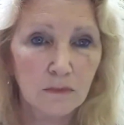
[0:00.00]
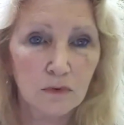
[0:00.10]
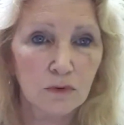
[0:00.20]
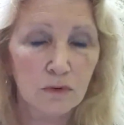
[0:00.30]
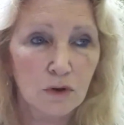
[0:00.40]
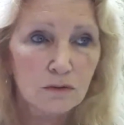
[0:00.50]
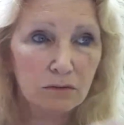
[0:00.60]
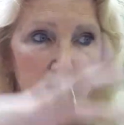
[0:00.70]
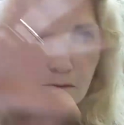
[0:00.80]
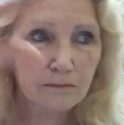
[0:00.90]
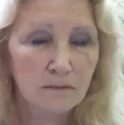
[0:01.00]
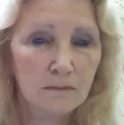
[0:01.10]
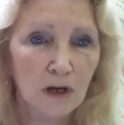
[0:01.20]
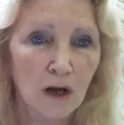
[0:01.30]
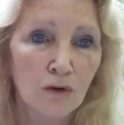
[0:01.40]
you know,
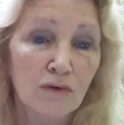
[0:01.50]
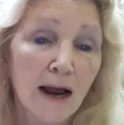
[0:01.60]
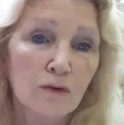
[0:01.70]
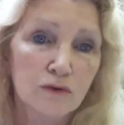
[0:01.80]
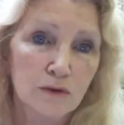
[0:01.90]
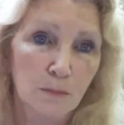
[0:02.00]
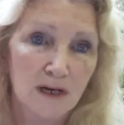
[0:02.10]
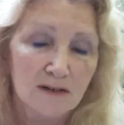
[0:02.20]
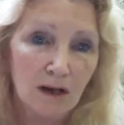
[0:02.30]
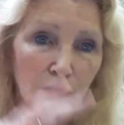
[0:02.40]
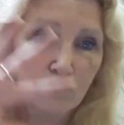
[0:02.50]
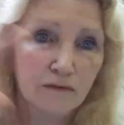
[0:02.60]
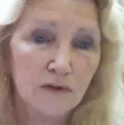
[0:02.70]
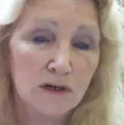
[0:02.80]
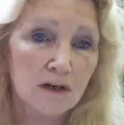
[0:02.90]
around
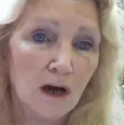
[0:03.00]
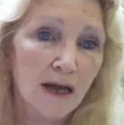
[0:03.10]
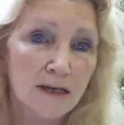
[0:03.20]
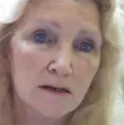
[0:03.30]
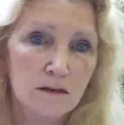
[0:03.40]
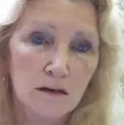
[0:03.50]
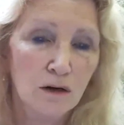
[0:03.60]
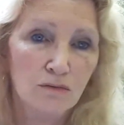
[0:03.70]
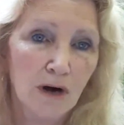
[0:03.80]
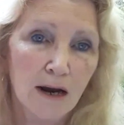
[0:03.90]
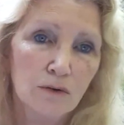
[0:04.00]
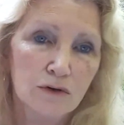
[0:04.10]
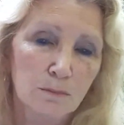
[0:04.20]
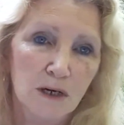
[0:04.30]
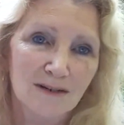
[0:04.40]
myself, the light around
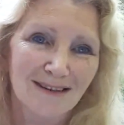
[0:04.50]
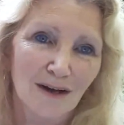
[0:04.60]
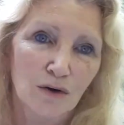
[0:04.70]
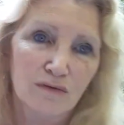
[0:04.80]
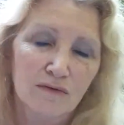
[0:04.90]
myself,